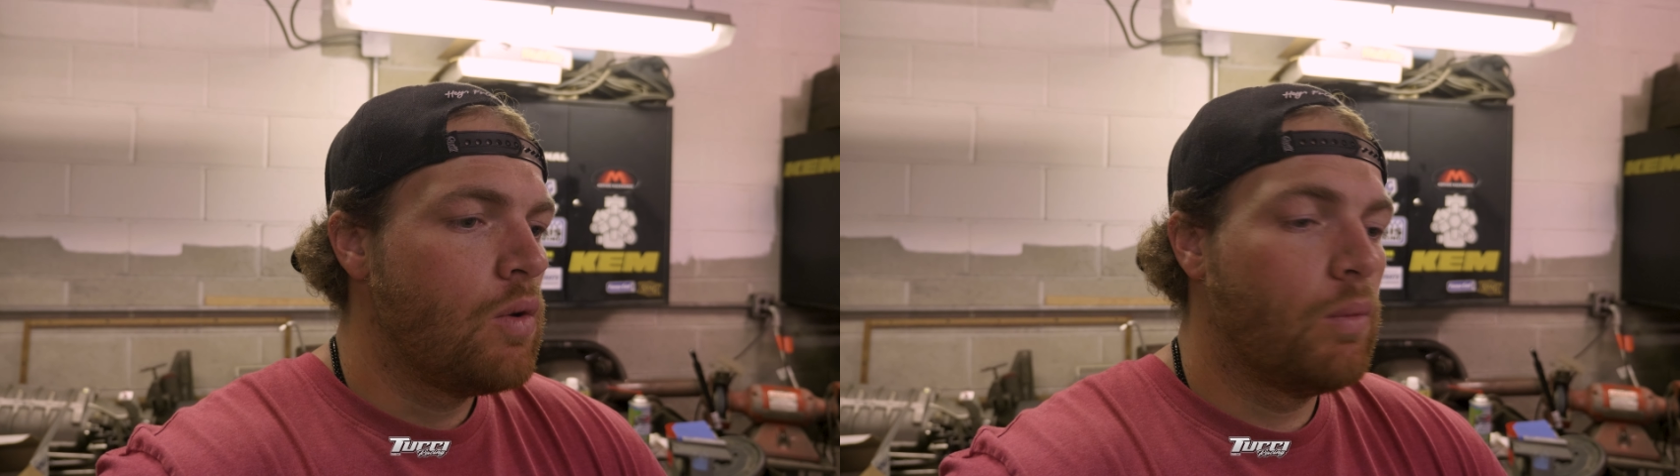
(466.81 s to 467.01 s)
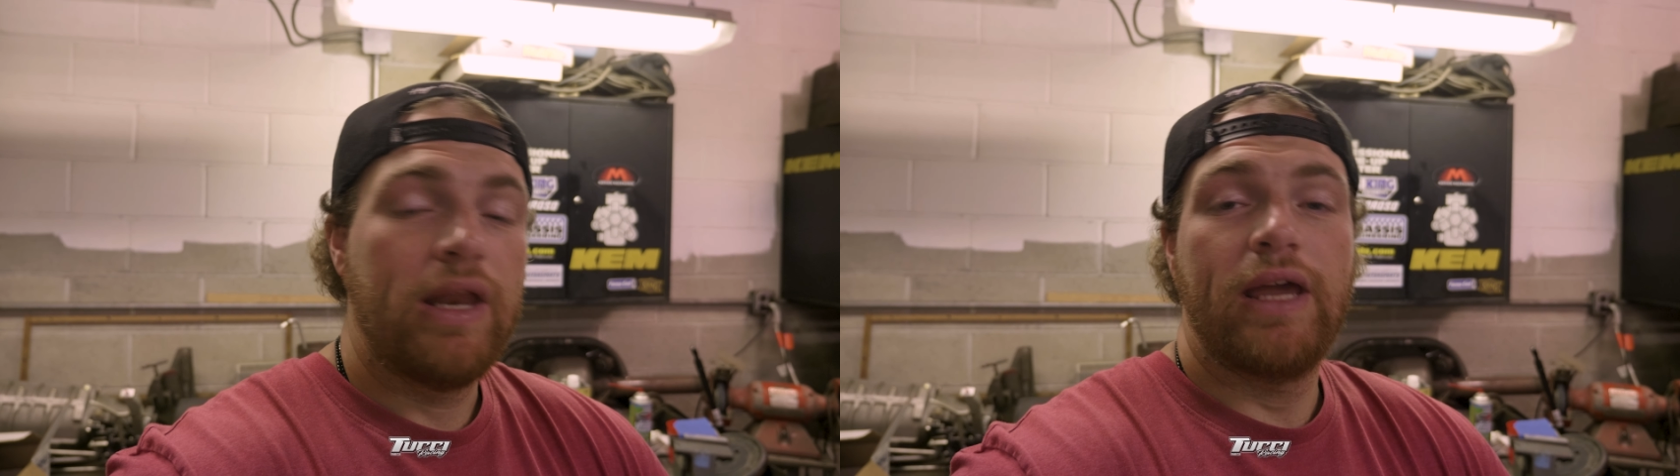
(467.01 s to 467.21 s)

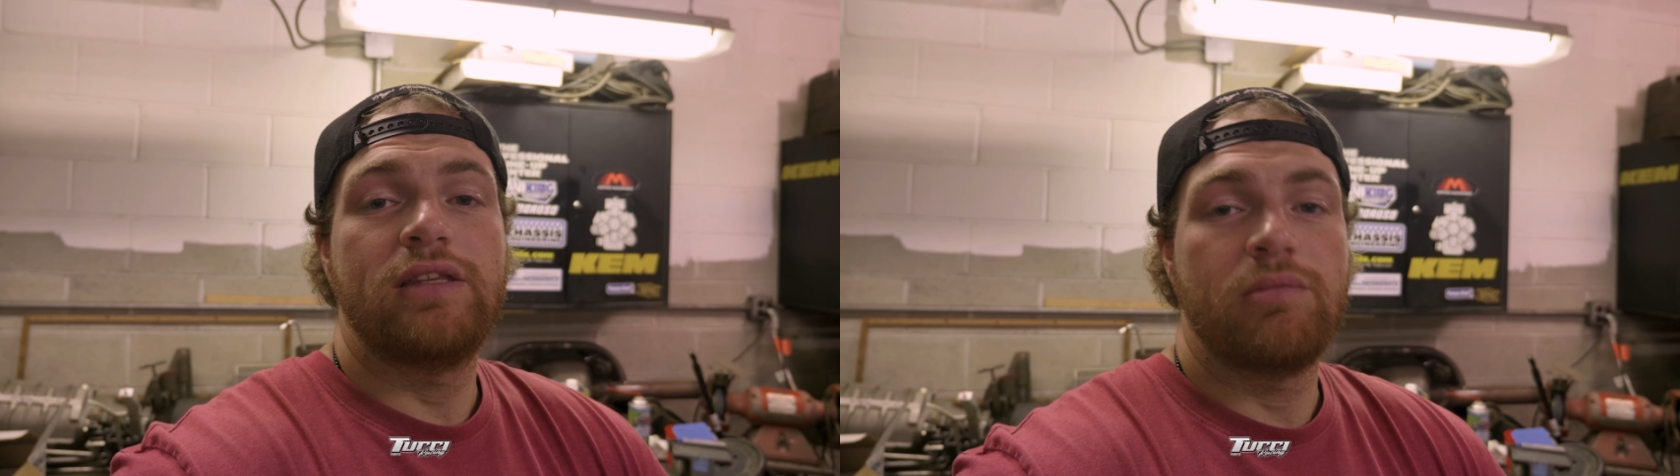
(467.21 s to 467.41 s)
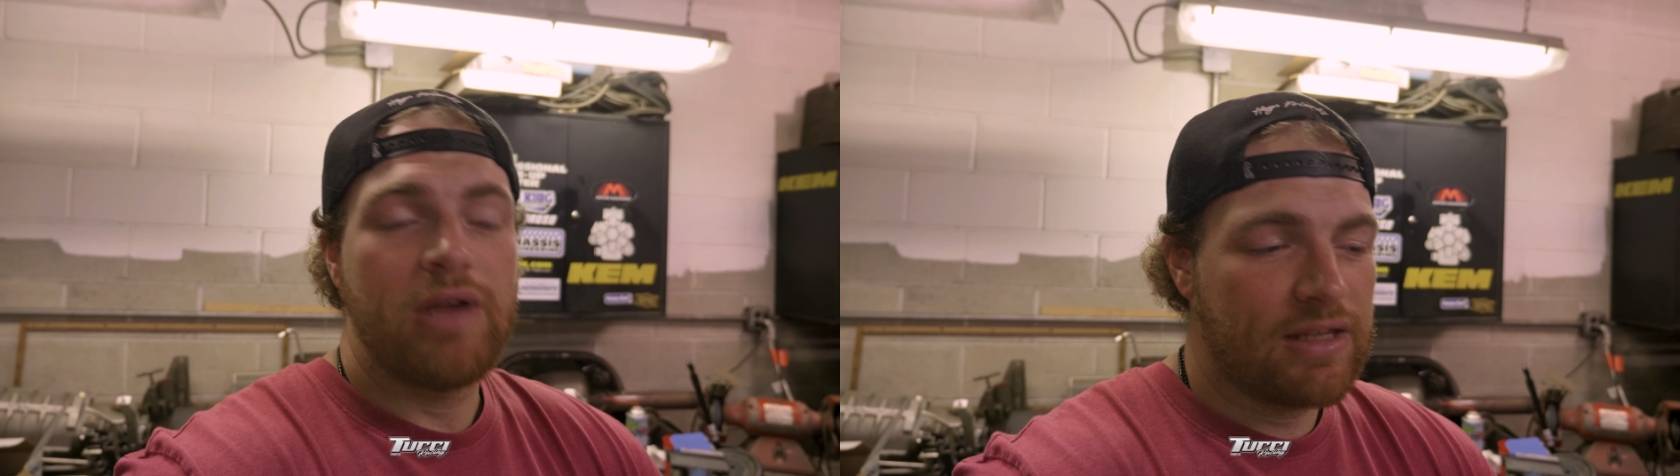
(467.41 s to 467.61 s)
we didn't get
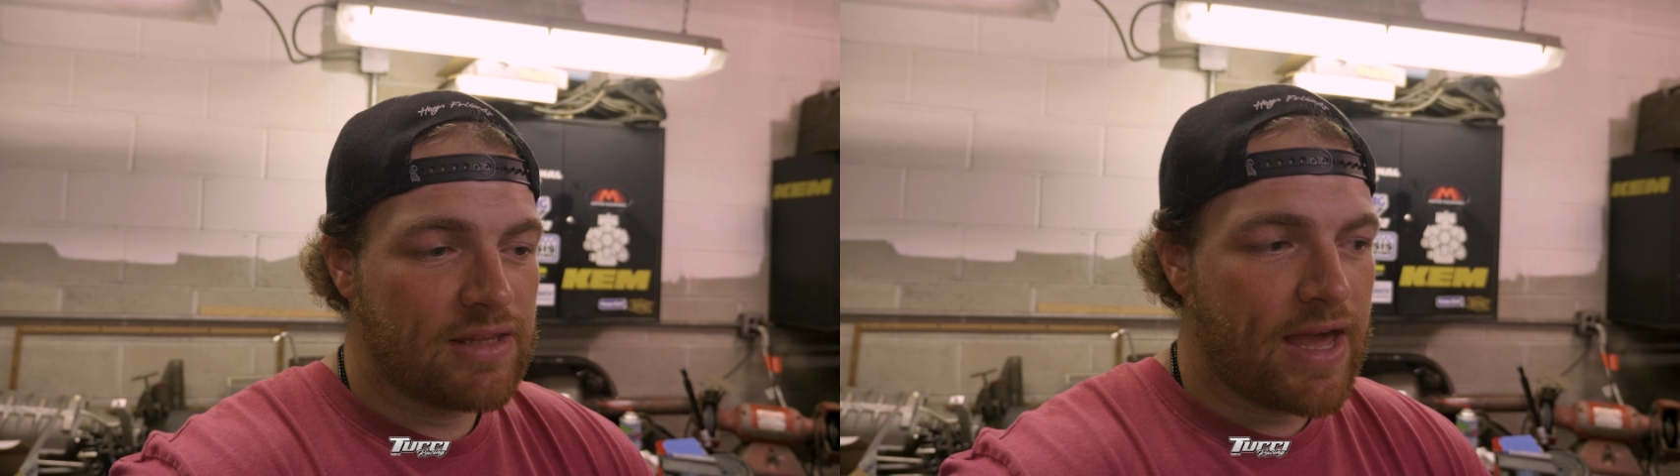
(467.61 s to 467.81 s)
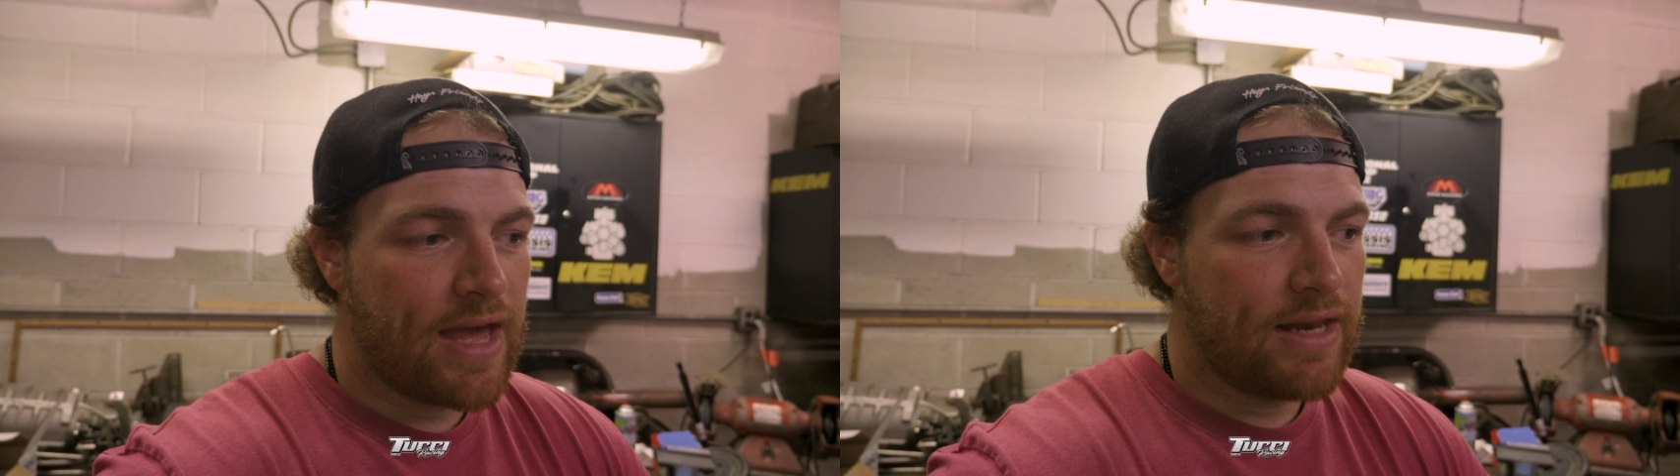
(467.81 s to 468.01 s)
to make
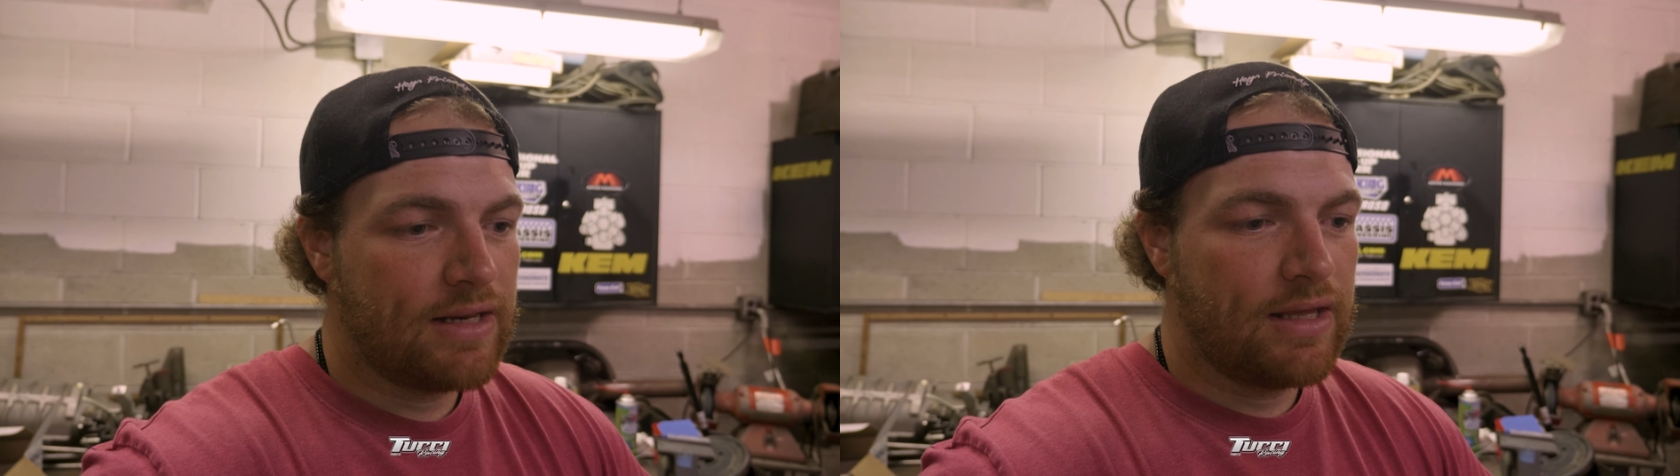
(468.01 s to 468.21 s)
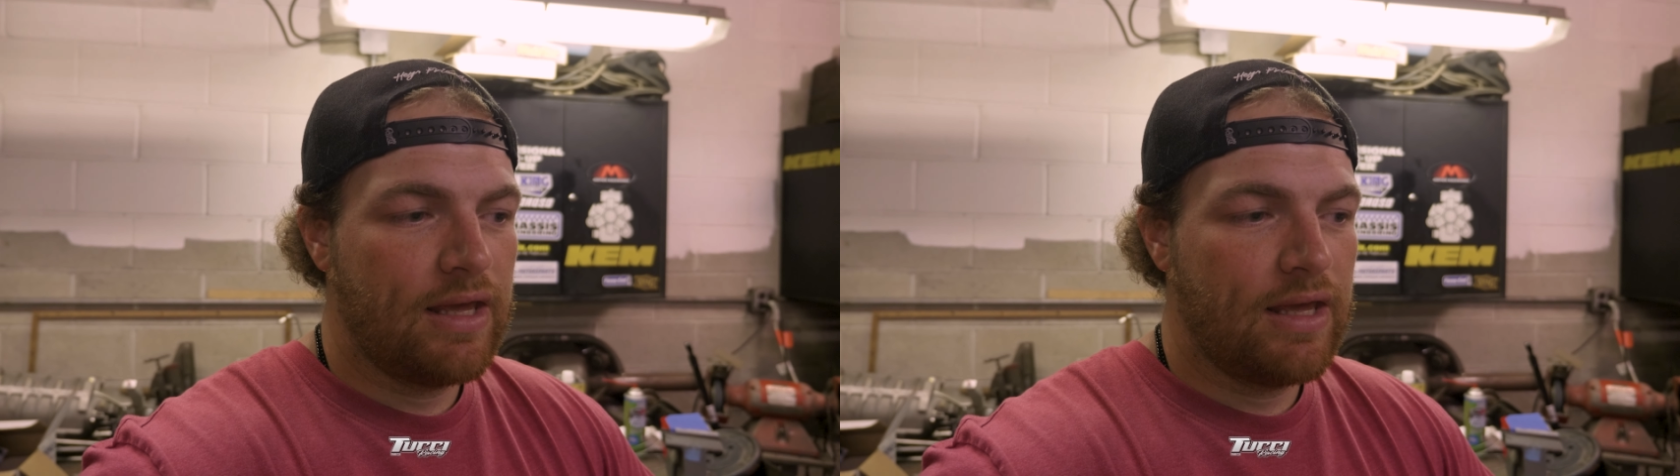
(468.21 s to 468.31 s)
that.